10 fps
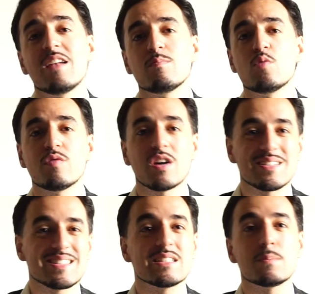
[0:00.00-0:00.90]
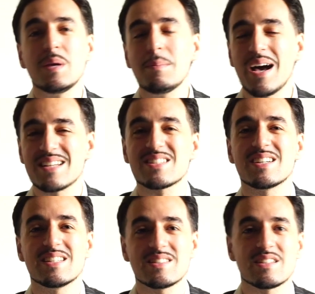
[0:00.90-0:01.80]
moving on to the
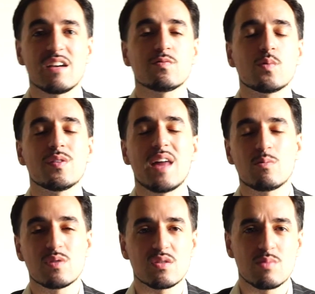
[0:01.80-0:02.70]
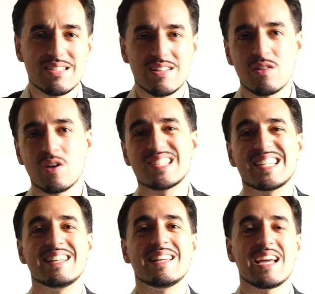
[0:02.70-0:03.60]
Speedmaster itself, well, that was originally launched
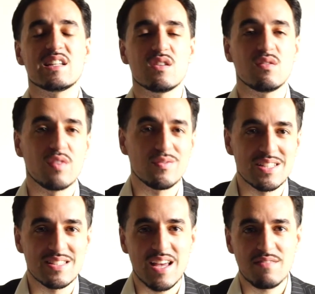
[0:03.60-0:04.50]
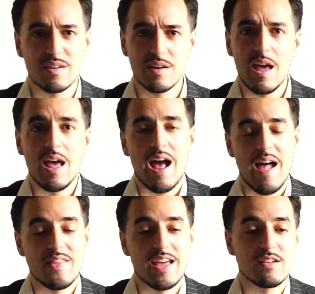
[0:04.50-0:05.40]
in 1957,
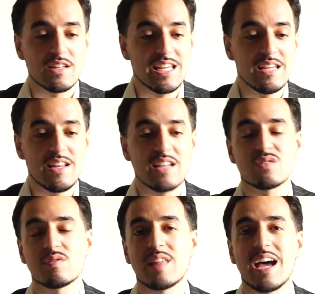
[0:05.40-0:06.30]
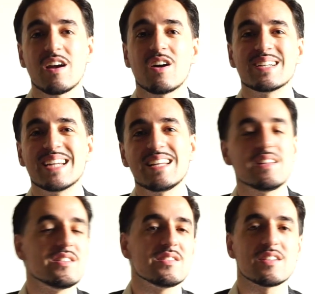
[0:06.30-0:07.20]
and then key dates for that are
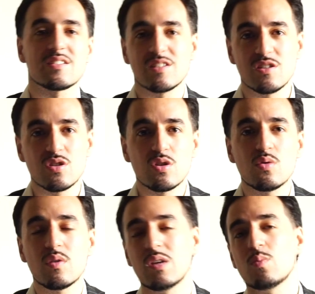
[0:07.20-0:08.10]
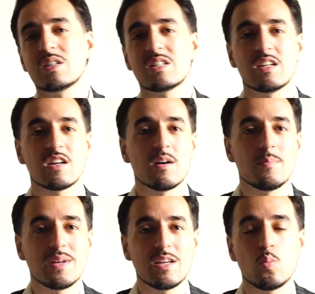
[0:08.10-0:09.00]
1962, in which it
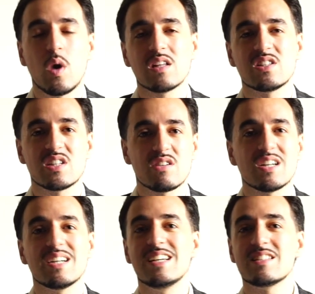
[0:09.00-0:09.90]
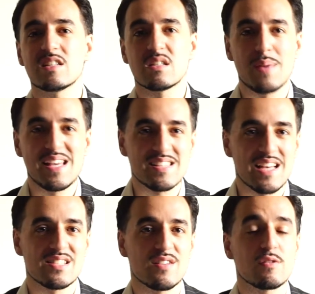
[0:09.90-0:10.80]
accompanied Wally Schirra into space
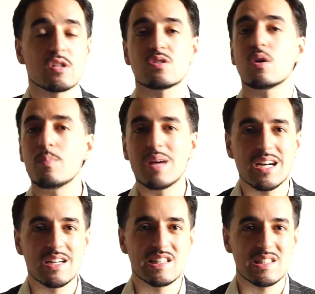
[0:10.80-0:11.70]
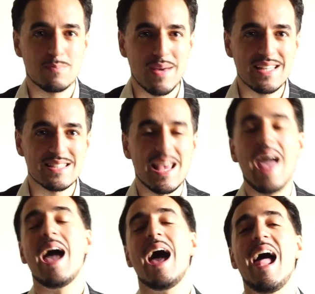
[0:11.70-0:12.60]
as the first Omega in space,
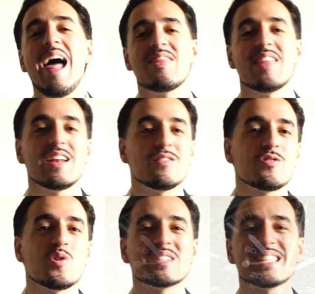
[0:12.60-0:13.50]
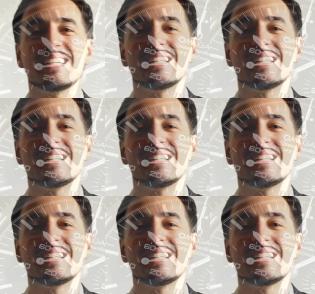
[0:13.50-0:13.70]
and then of course in